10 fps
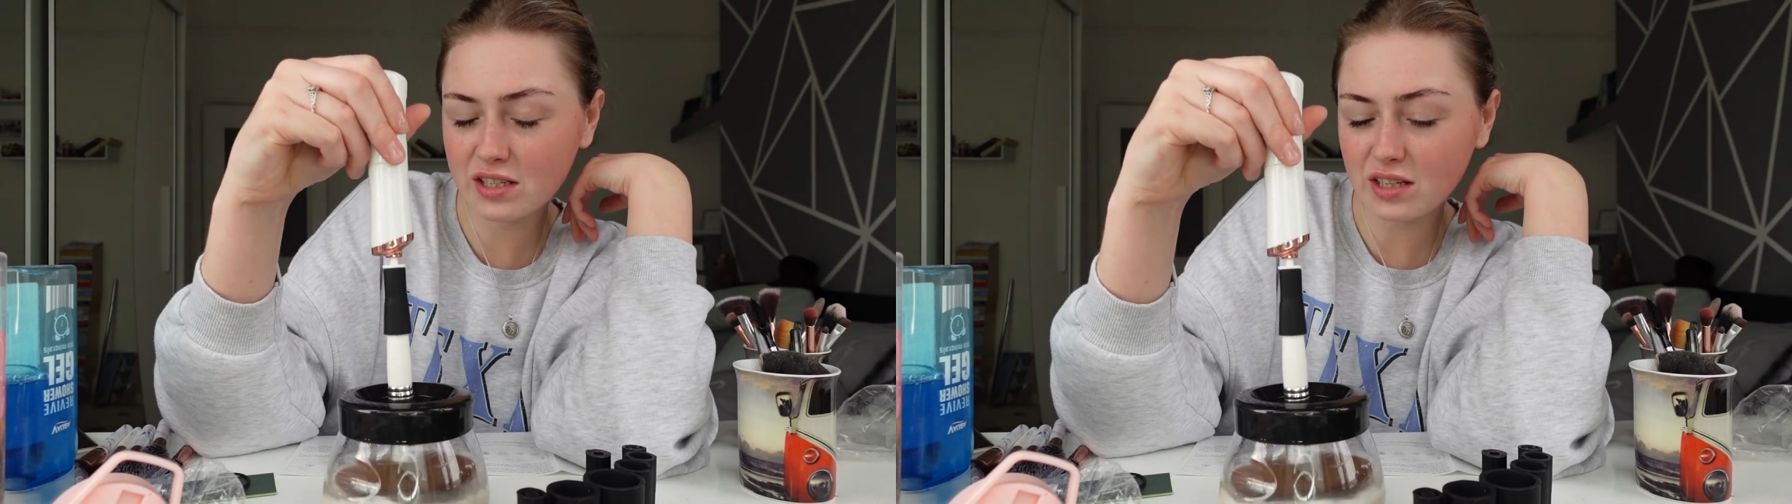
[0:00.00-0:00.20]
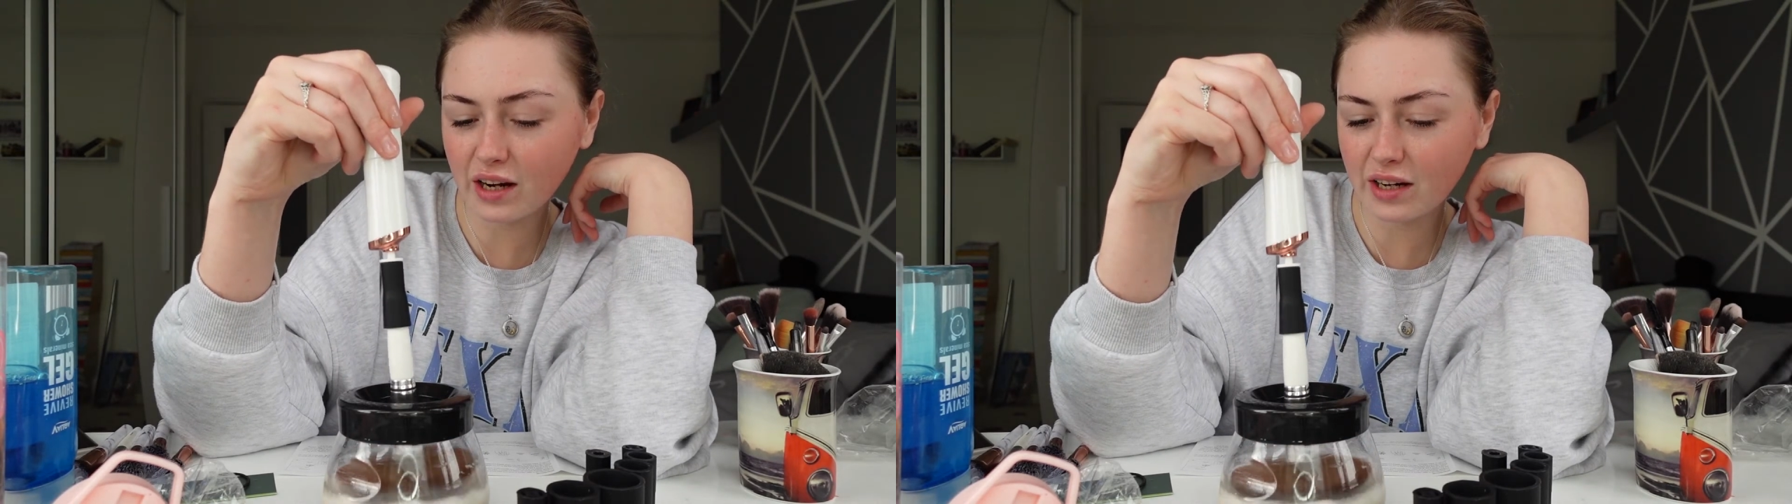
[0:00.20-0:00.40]

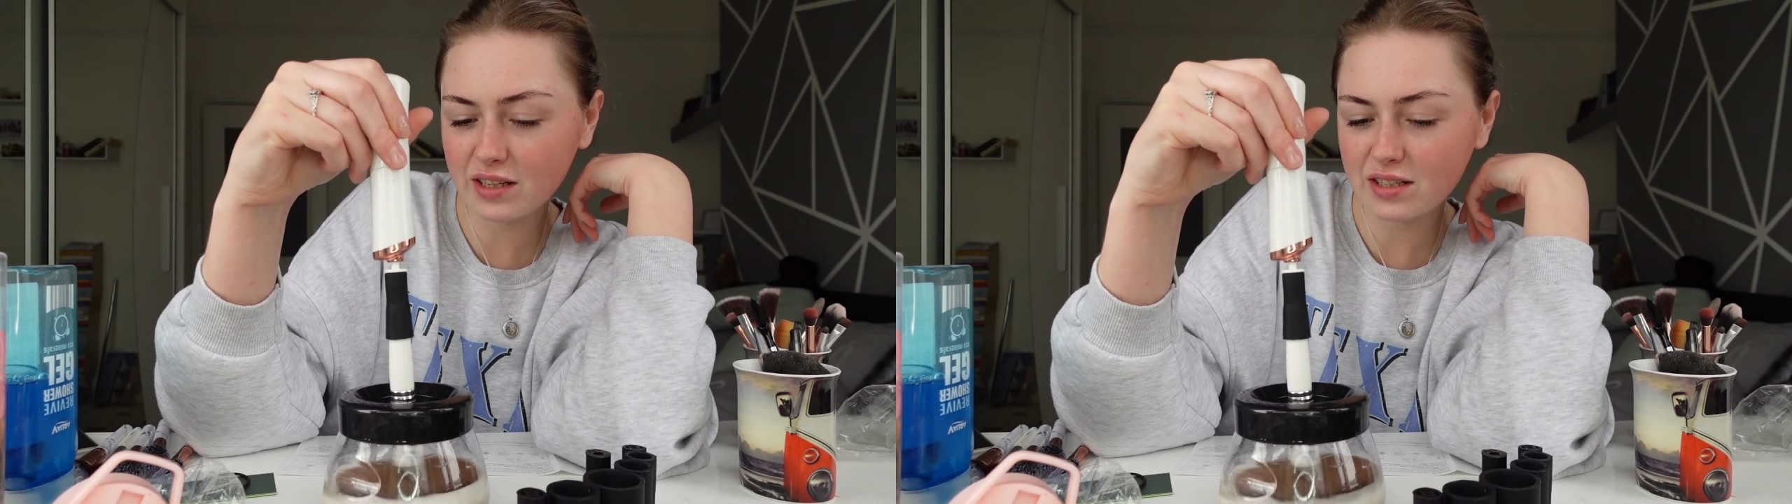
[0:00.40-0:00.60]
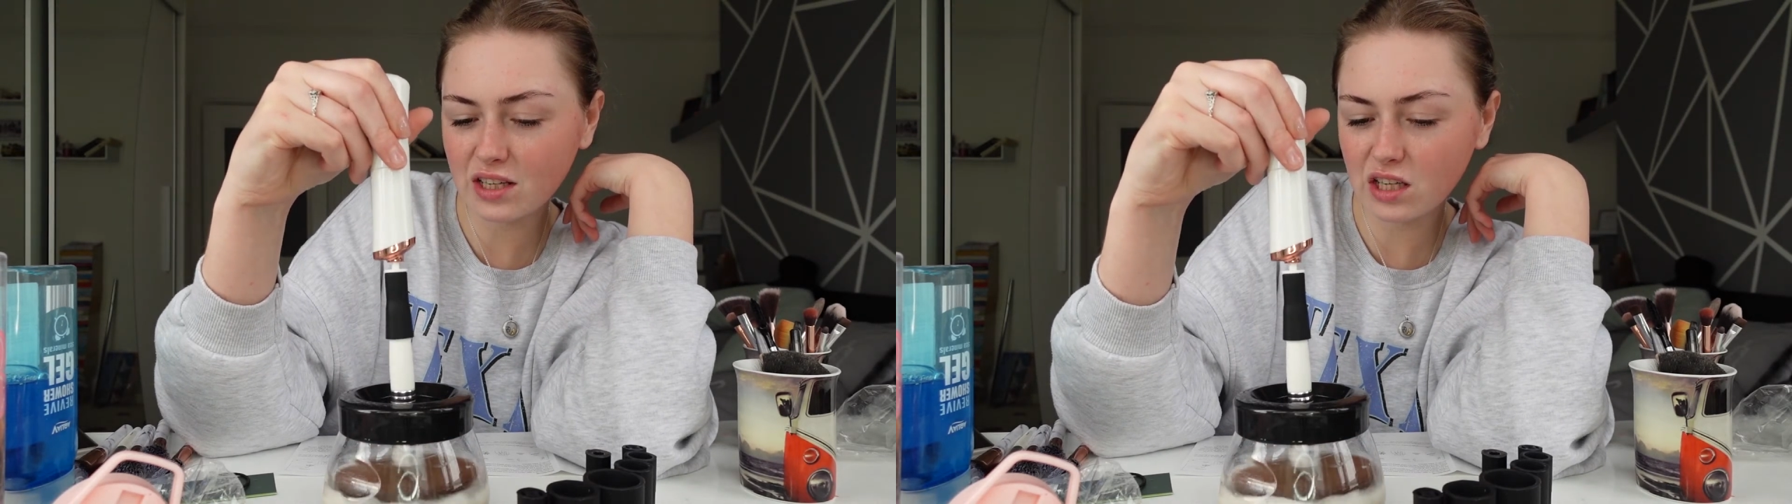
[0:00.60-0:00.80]

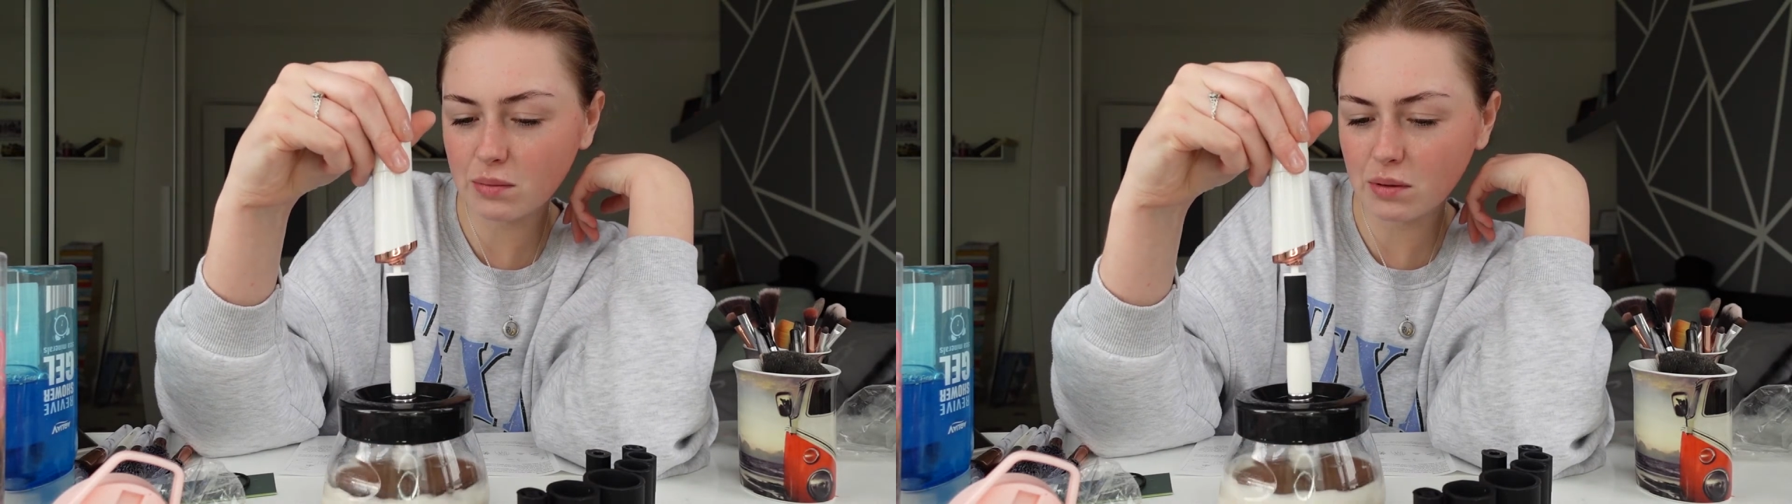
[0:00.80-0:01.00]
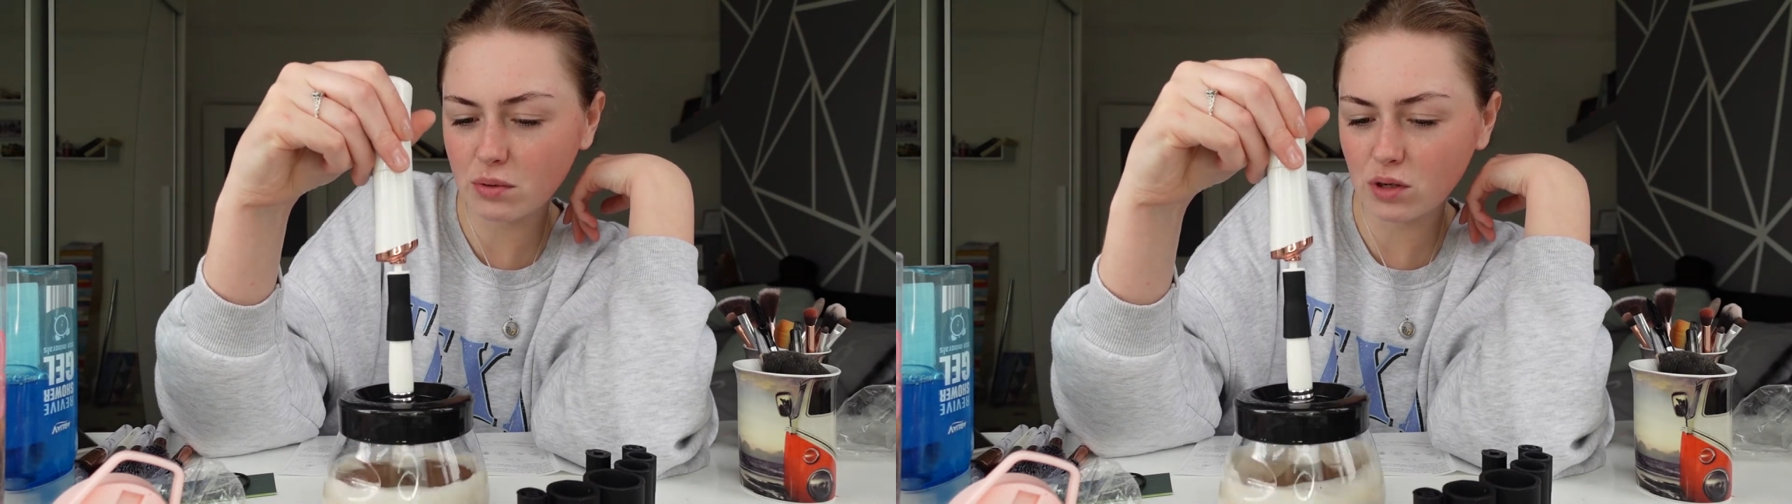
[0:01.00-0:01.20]
slightly to
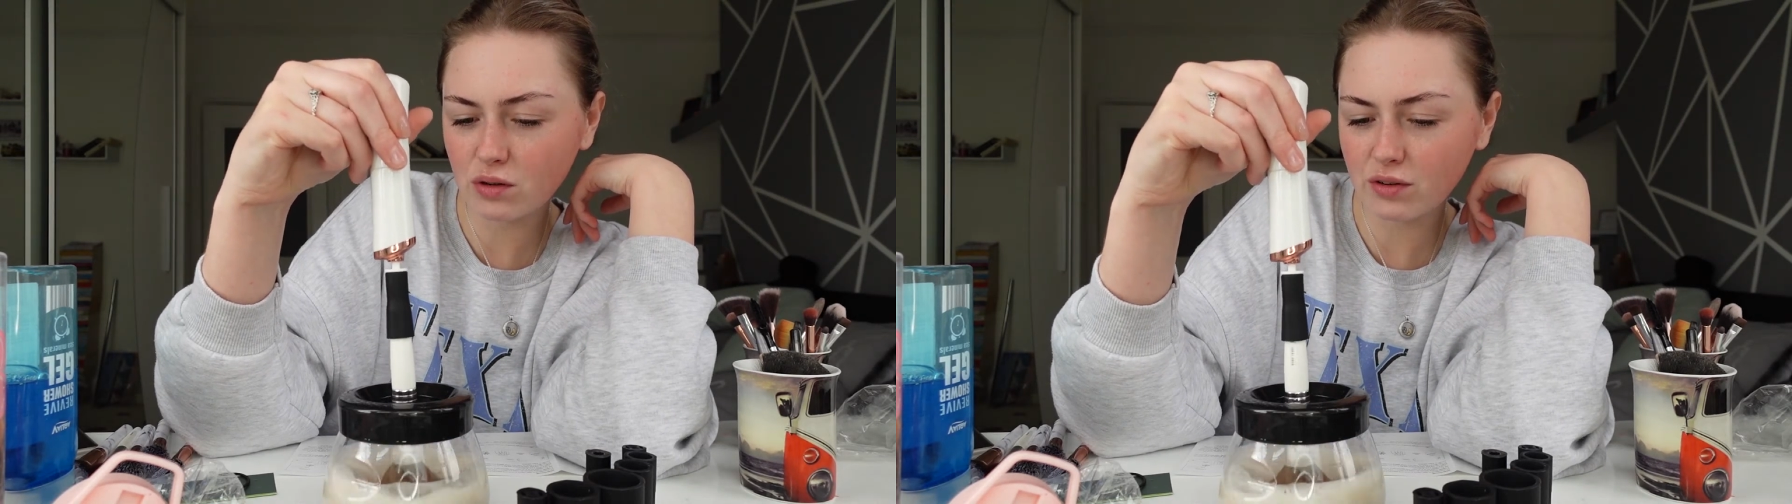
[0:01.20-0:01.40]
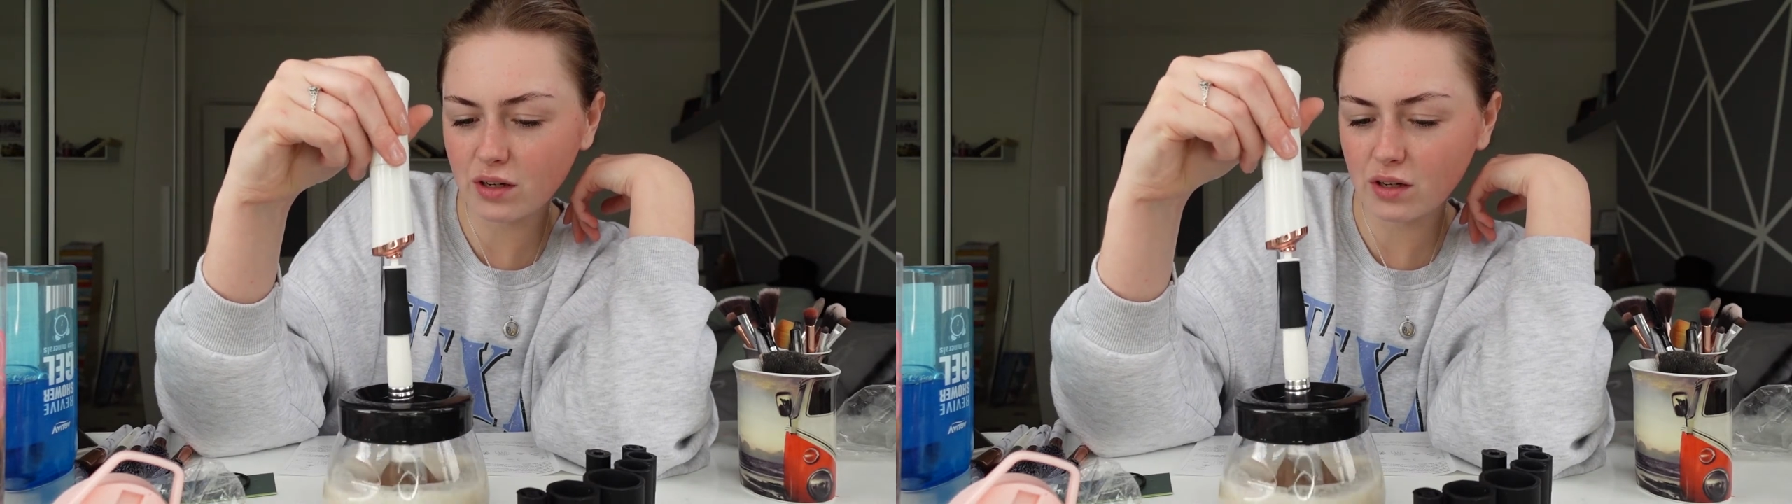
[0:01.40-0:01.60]
keep it
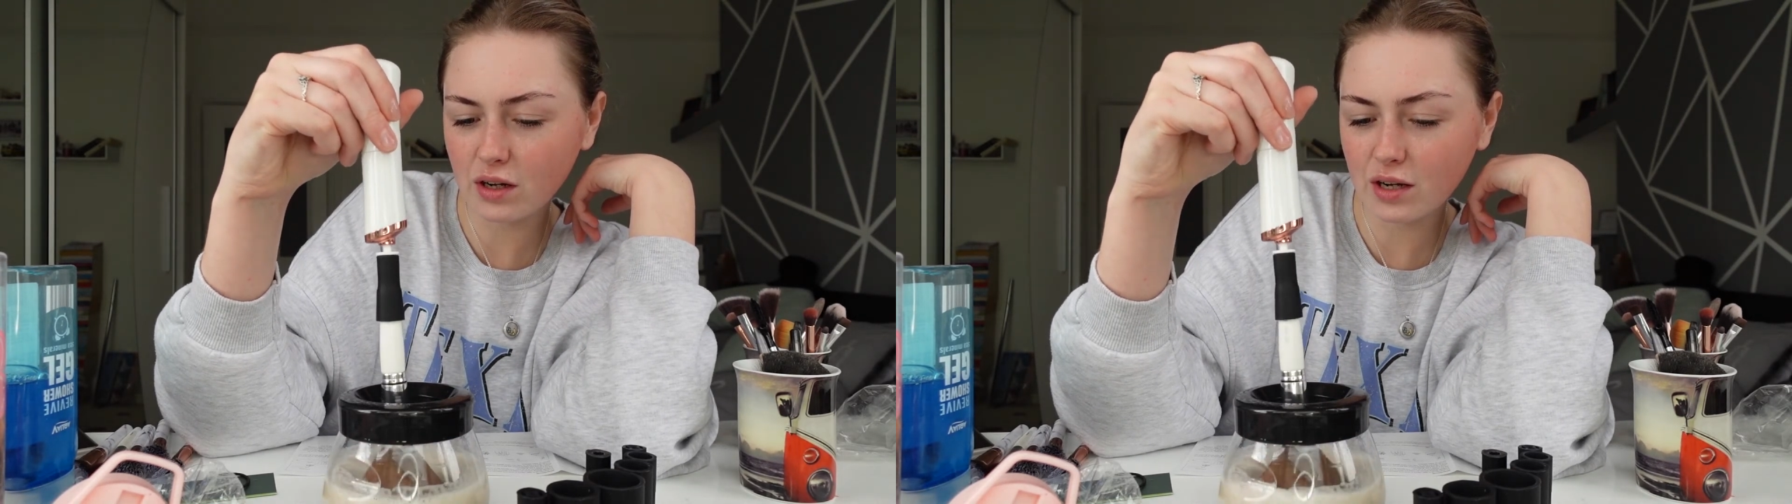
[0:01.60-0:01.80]
moving,